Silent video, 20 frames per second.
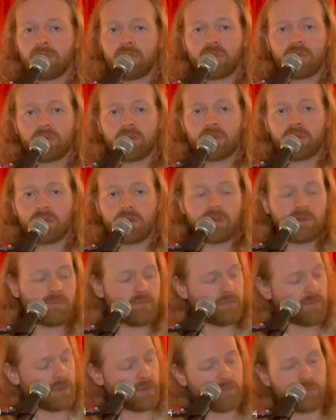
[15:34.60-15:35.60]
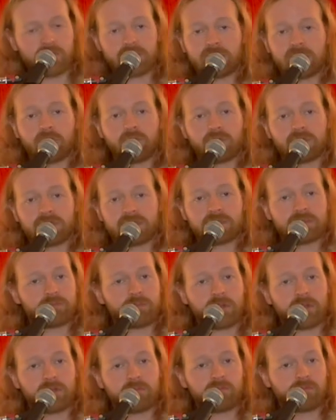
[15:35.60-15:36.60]
I'm using it with just my
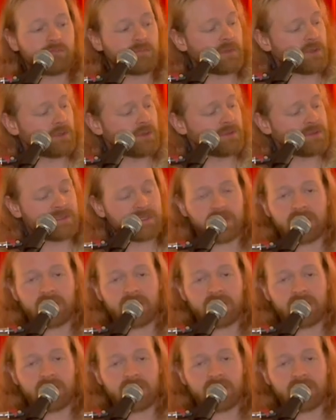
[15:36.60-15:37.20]
second finger.